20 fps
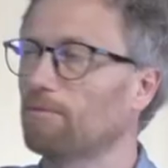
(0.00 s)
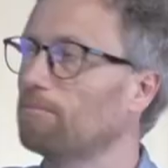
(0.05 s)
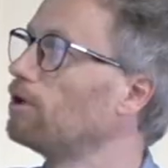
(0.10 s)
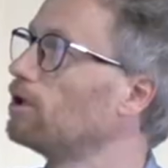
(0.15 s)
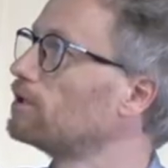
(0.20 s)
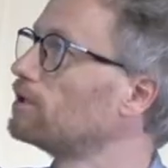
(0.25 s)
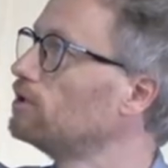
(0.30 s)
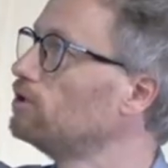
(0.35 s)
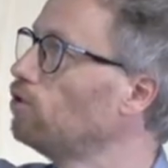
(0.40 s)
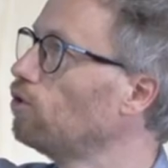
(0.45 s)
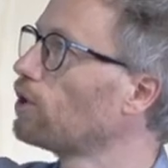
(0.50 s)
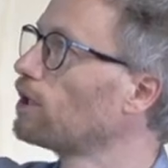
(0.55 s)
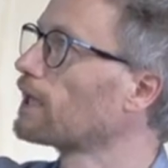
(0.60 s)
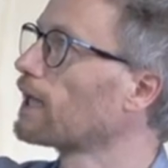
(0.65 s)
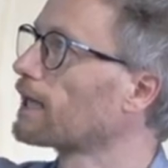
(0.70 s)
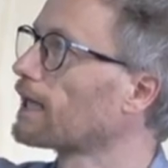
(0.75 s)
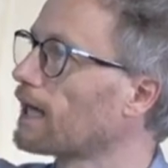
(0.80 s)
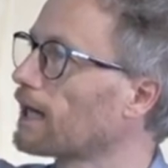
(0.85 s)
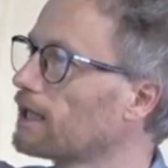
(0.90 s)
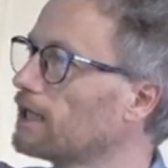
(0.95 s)
But Yuri
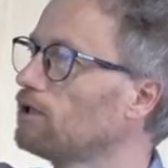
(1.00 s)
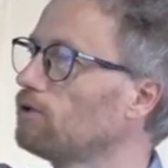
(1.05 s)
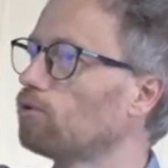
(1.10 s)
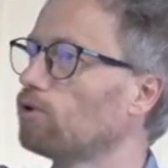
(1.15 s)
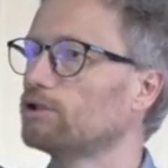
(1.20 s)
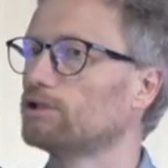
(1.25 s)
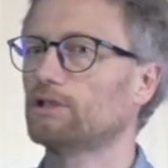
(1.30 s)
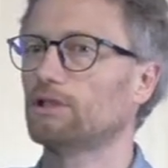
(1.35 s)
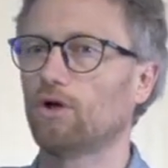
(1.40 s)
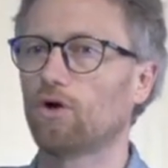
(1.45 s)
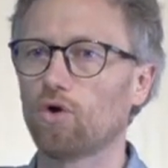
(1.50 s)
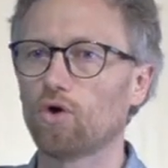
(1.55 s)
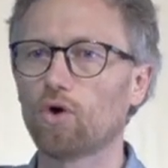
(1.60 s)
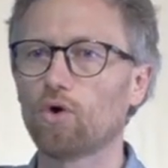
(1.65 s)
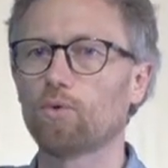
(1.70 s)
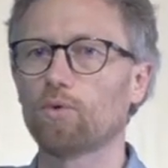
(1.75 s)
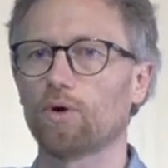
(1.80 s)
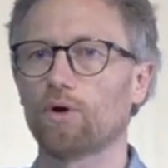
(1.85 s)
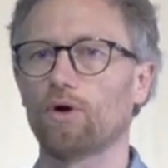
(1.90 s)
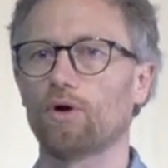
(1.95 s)
Gagarin was in
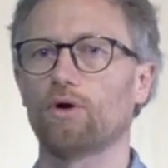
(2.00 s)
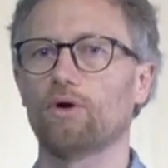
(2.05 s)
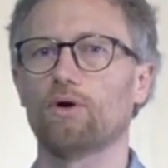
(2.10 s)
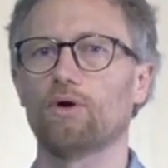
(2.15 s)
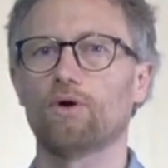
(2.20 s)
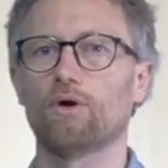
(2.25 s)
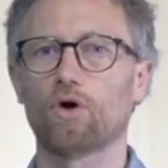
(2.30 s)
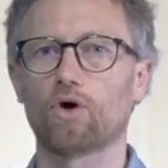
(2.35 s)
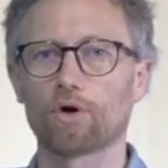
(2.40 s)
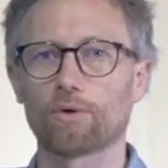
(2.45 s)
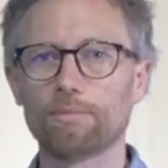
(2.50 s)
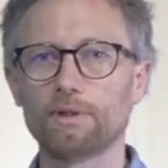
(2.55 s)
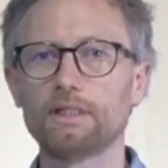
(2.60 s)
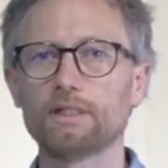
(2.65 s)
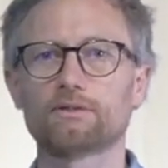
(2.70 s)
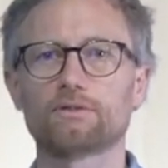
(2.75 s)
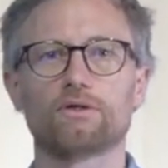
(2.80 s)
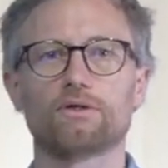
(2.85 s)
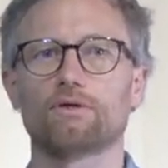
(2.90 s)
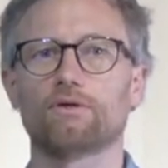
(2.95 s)
low
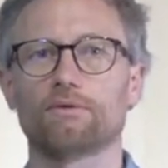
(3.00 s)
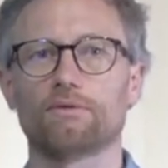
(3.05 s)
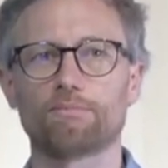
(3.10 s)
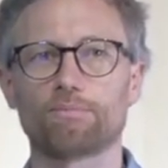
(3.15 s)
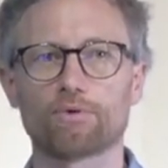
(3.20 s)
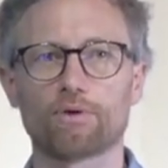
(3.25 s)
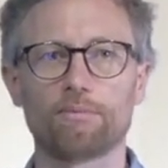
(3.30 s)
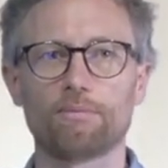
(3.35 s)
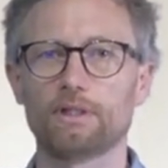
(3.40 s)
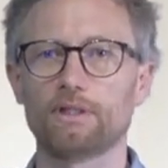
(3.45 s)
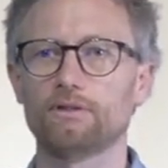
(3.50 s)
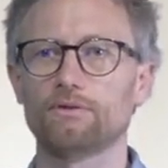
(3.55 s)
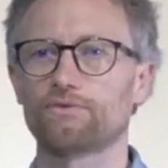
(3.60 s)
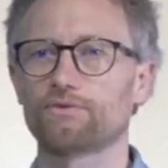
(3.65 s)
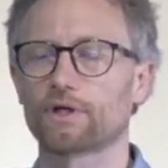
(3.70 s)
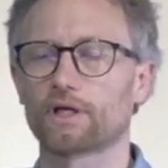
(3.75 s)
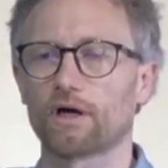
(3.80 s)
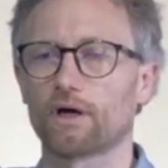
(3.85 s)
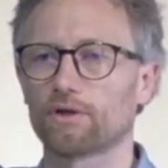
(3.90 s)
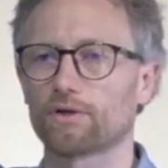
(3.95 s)
orbit, probably
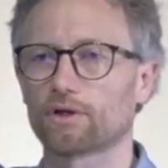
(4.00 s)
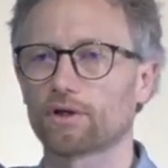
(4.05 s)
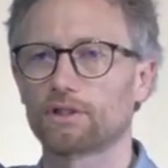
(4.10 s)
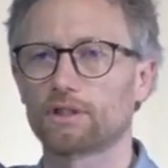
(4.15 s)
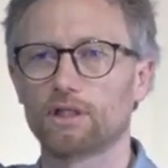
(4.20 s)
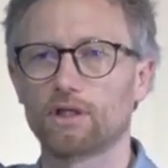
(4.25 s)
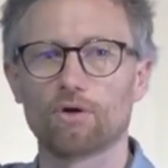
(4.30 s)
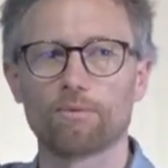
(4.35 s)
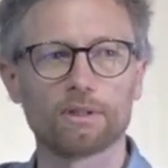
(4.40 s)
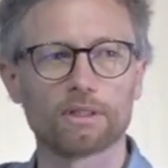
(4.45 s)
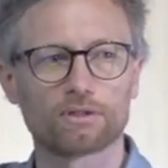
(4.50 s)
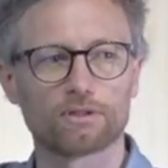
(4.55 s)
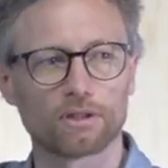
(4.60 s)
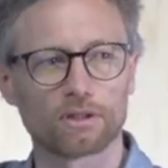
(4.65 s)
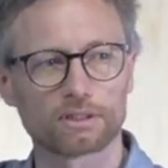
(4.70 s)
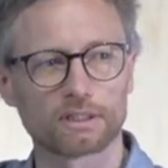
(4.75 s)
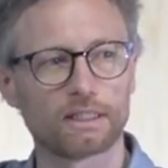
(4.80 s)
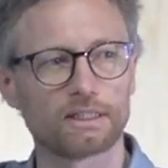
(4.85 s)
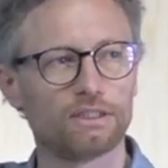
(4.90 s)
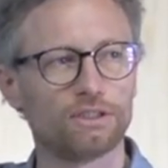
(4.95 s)
300
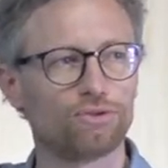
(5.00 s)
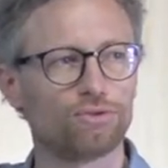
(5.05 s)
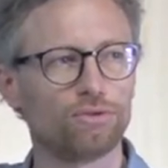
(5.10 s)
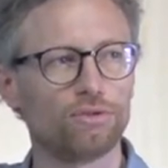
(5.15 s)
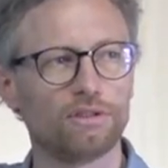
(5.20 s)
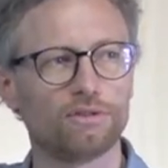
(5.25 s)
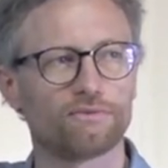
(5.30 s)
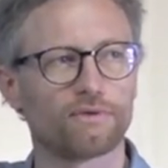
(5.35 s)
kilometers altitude,